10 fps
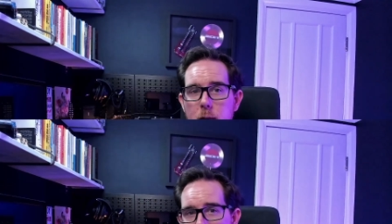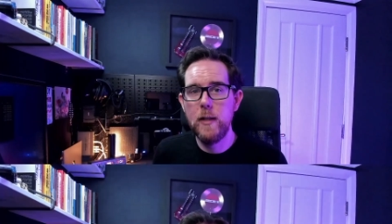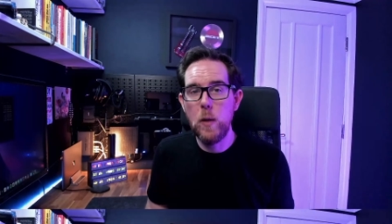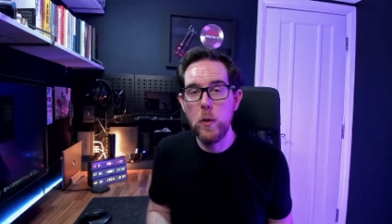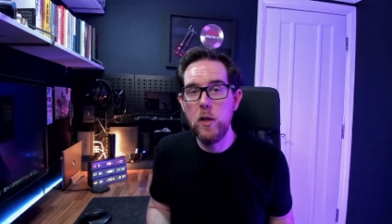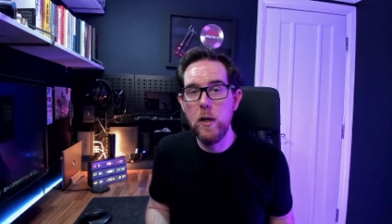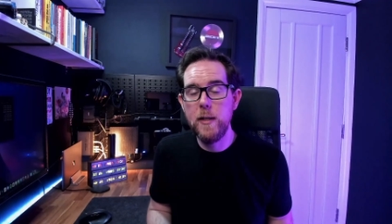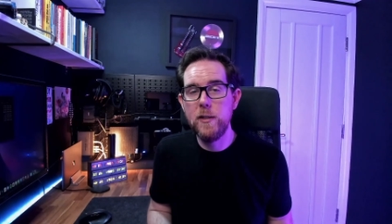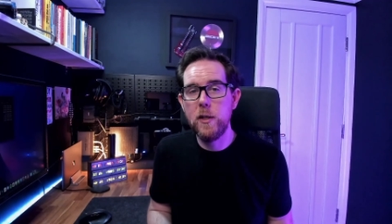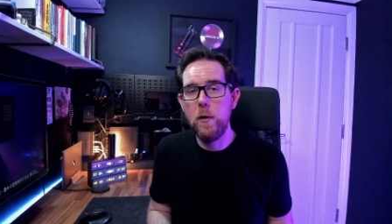Now, when you're
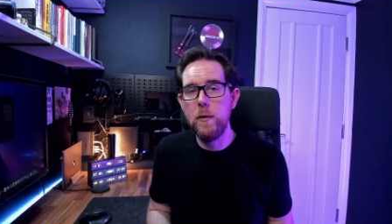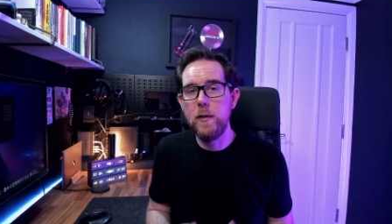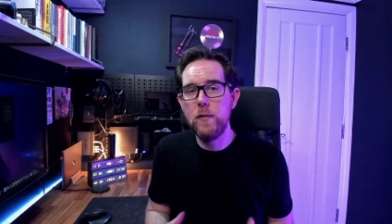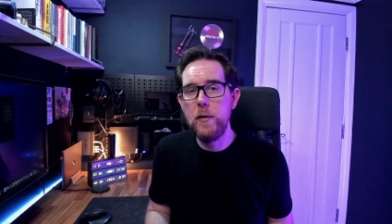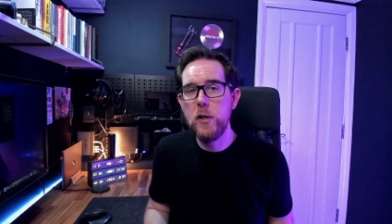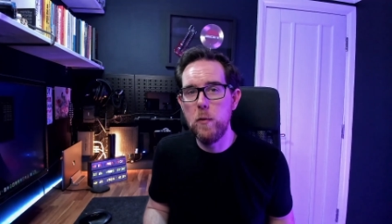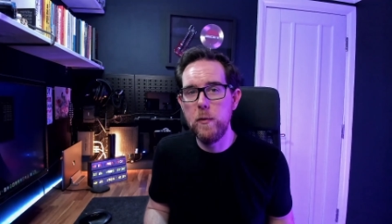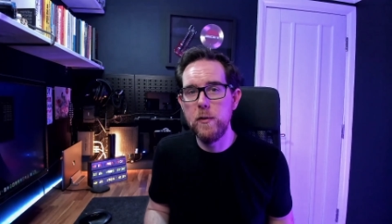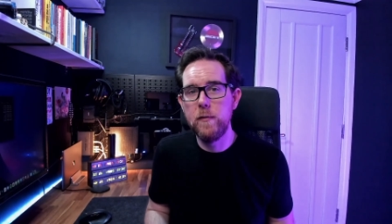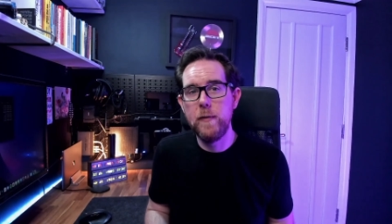learning to code, it's very
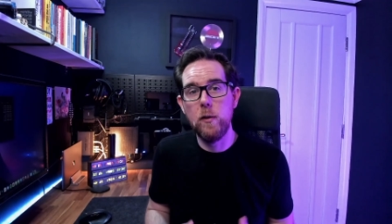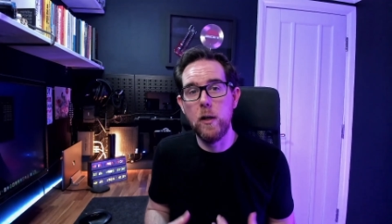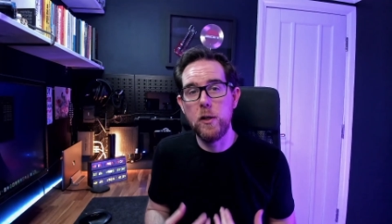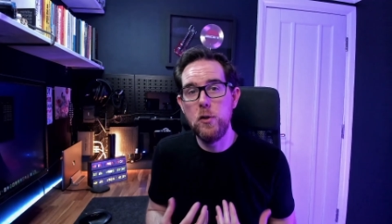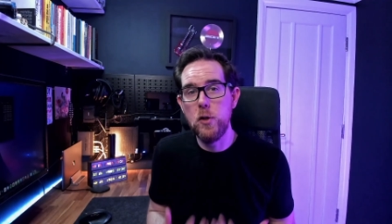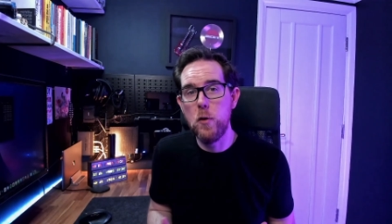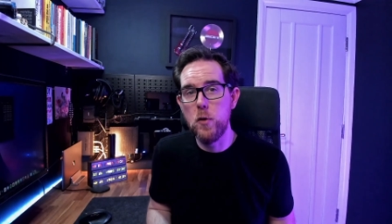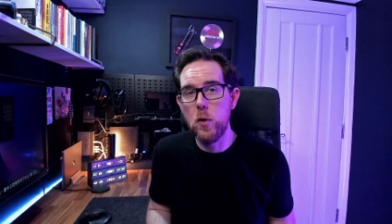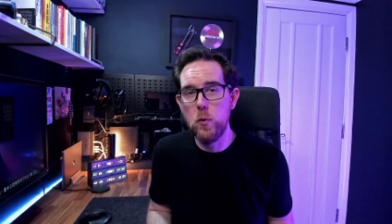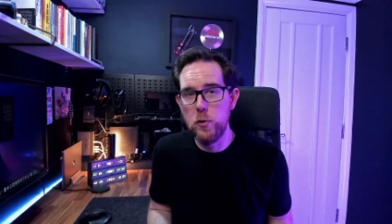common to feel like you don't
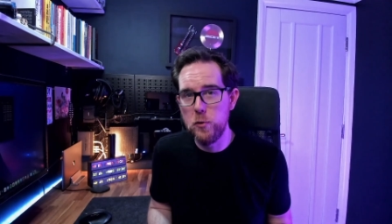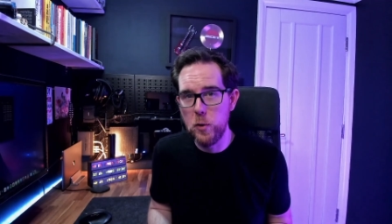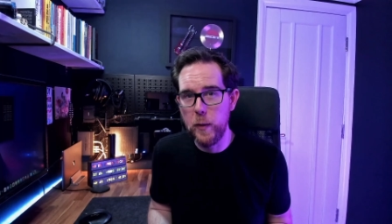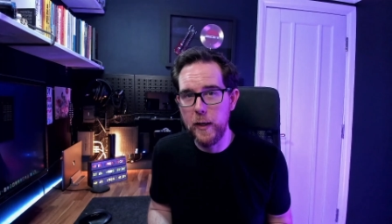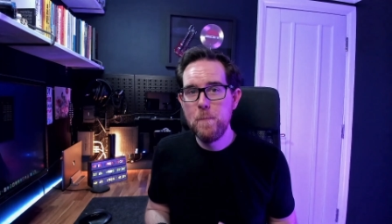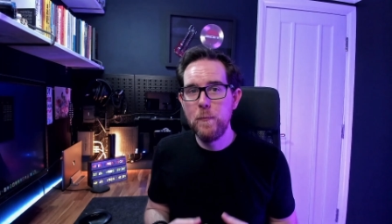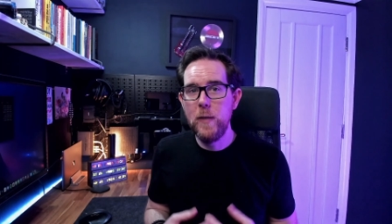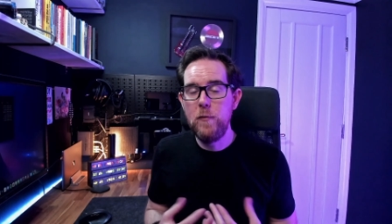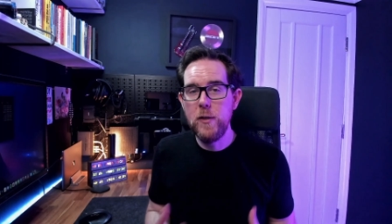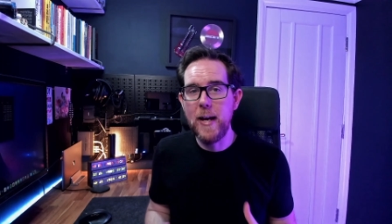know what you're doing.
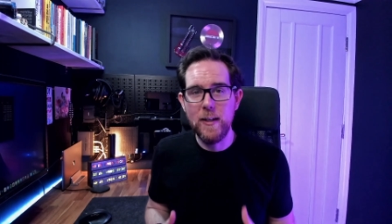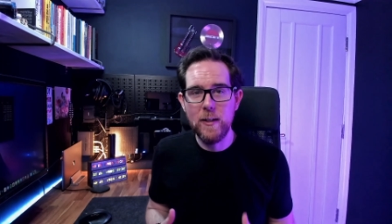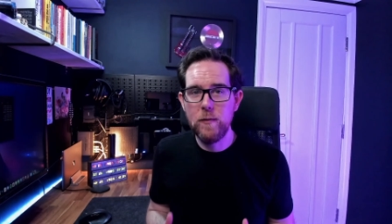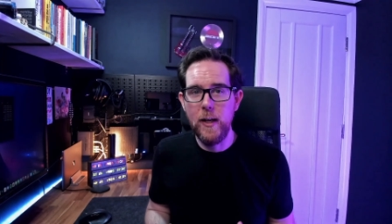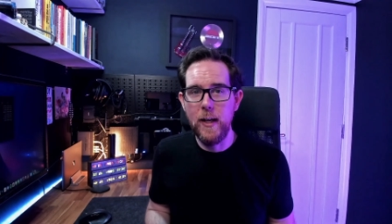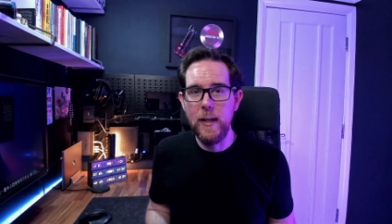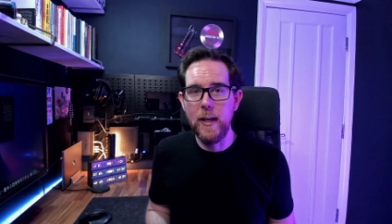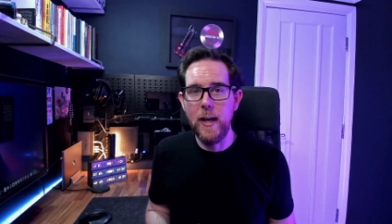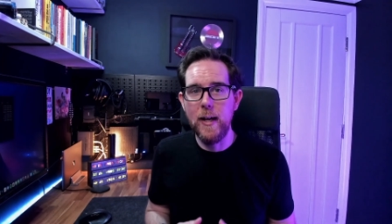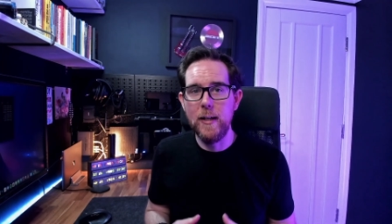If you get this
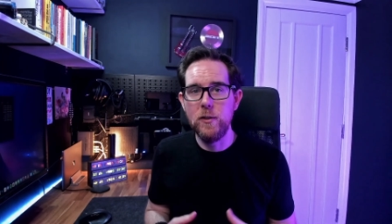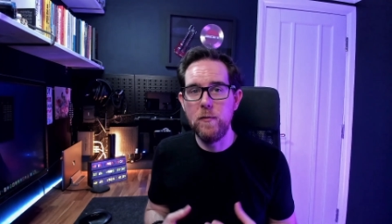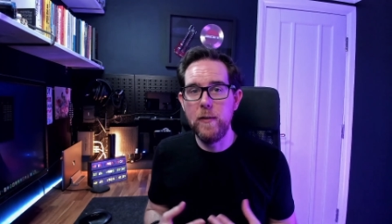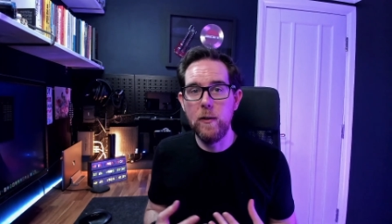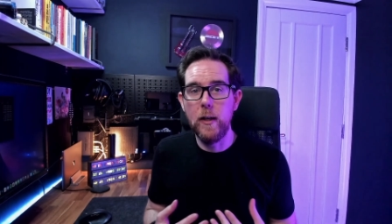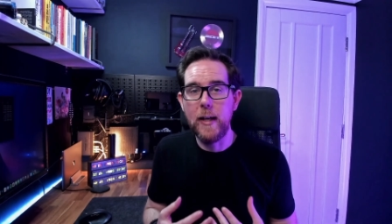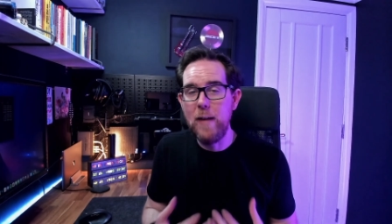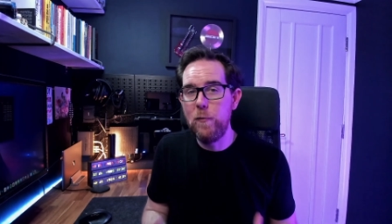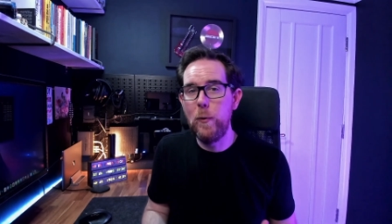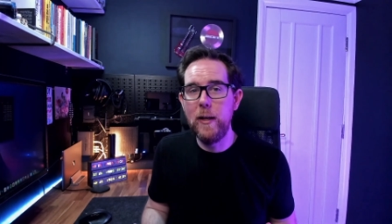feeling and you feel like
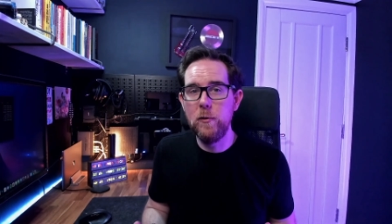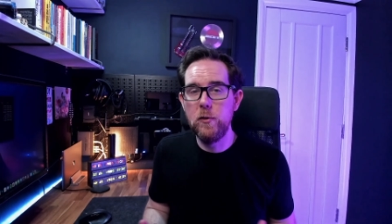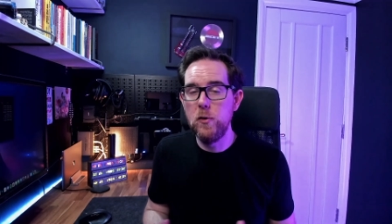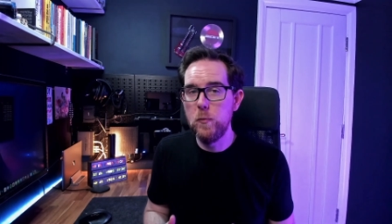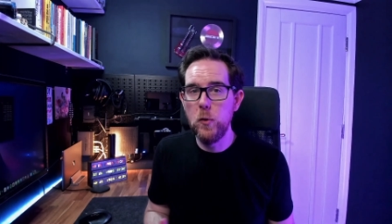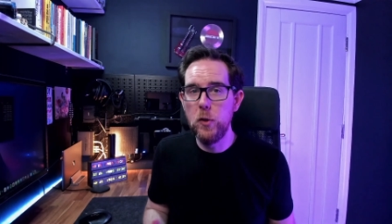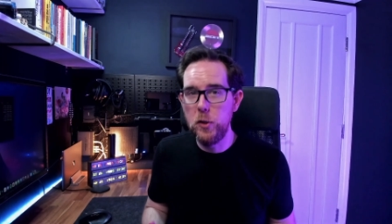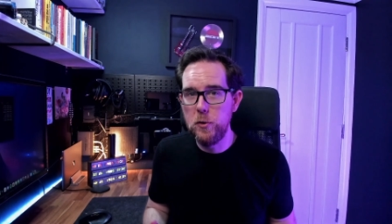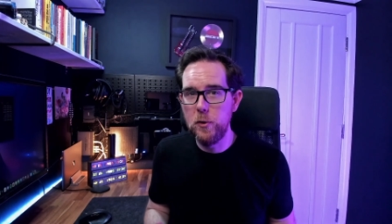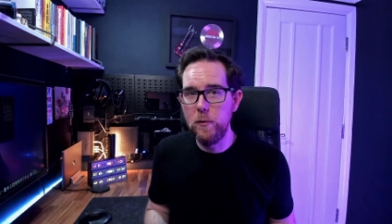everyone else knows more than
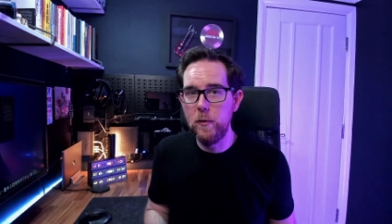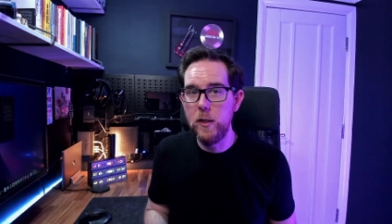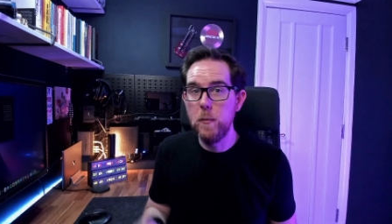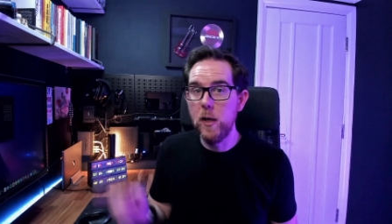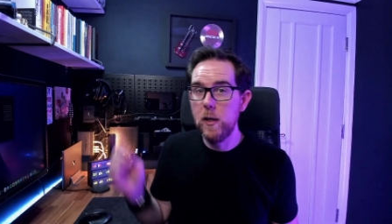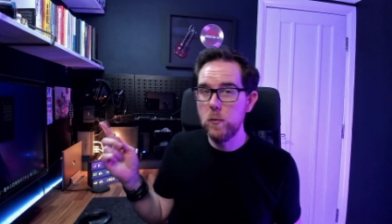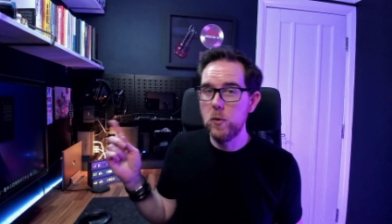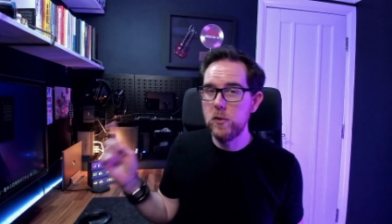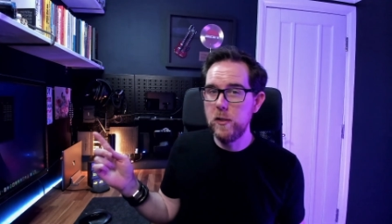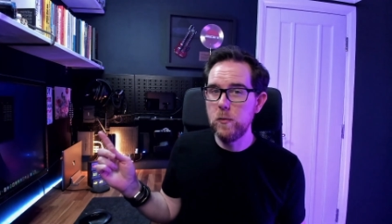you do, then you might like to
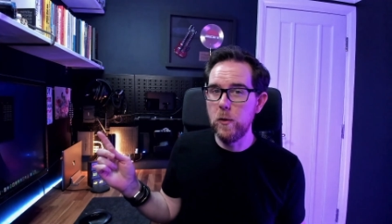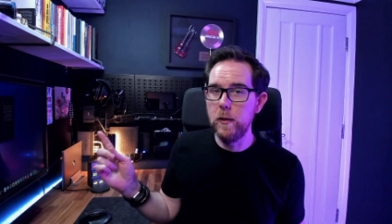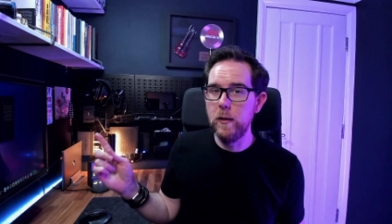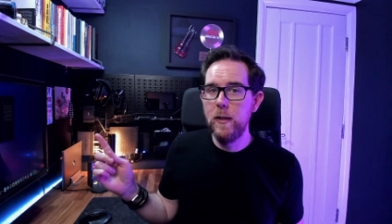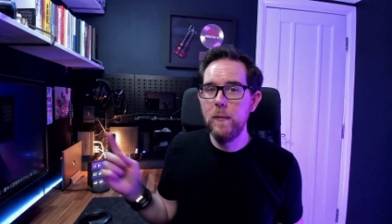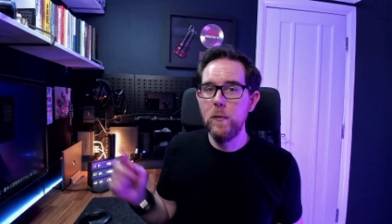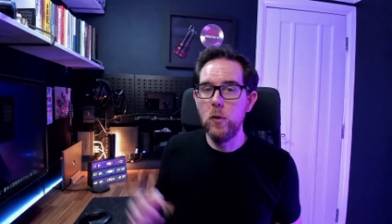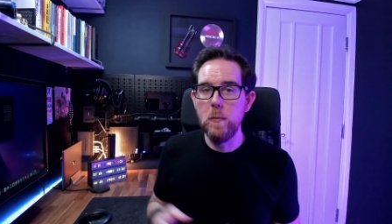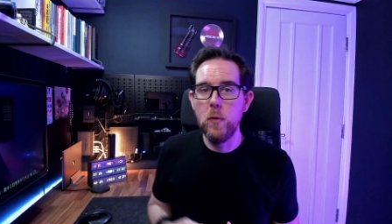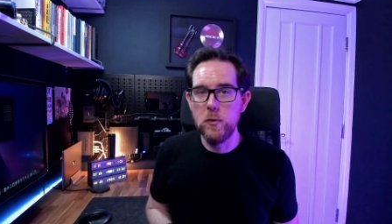watch this one
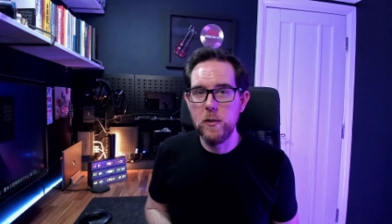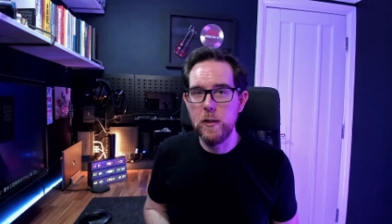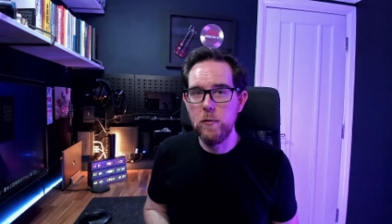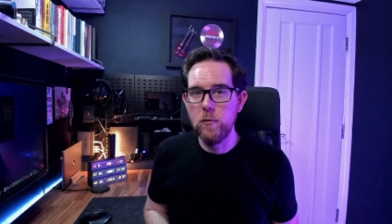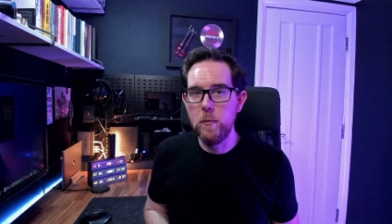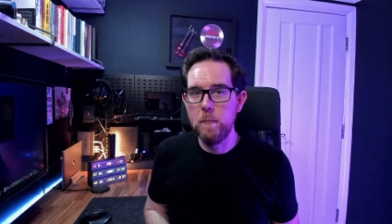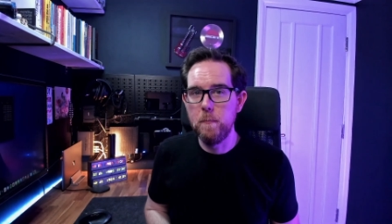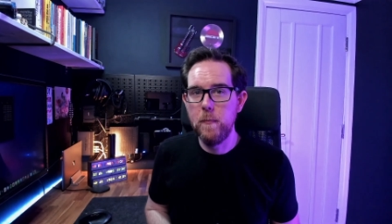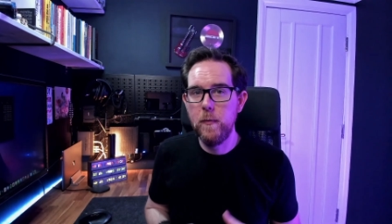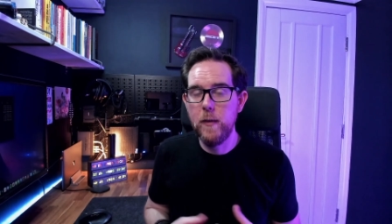on imposter syndrome.
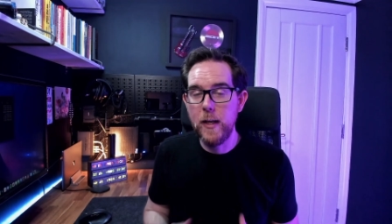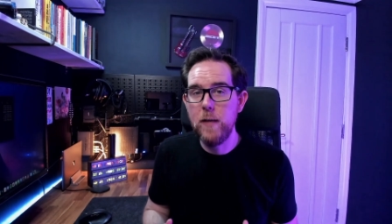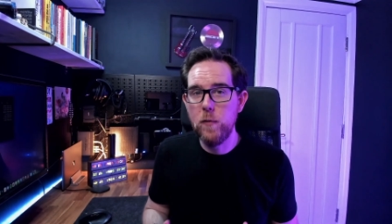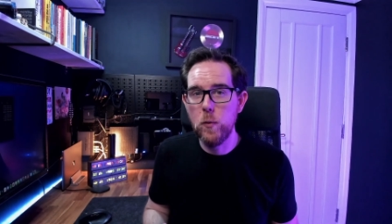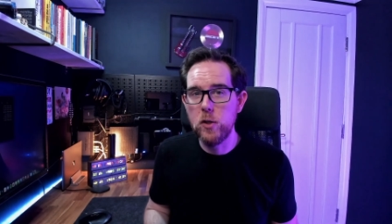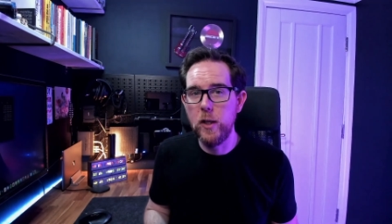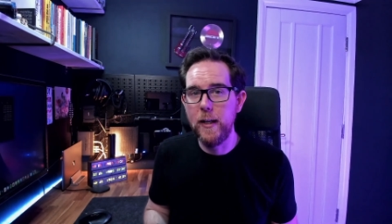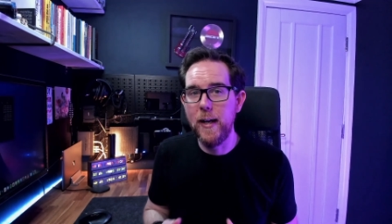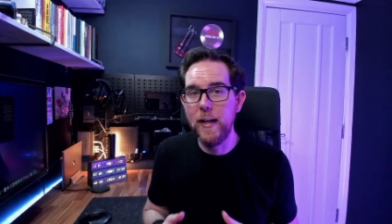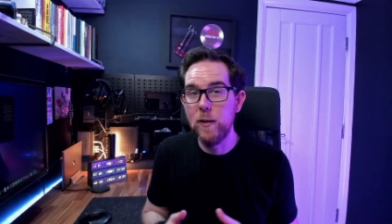Thank you for
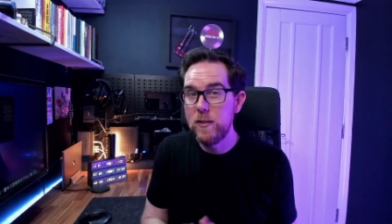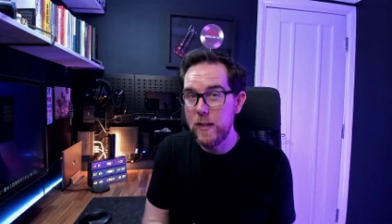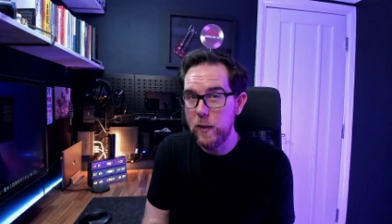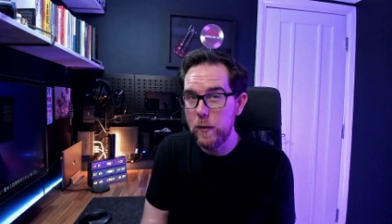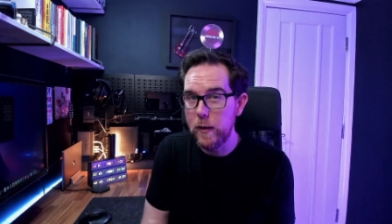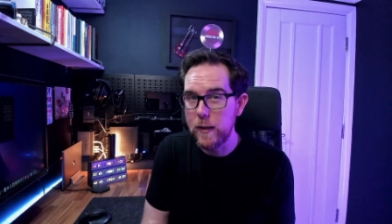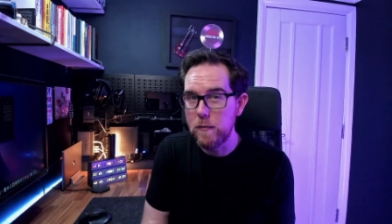watching, and I'll see you in the next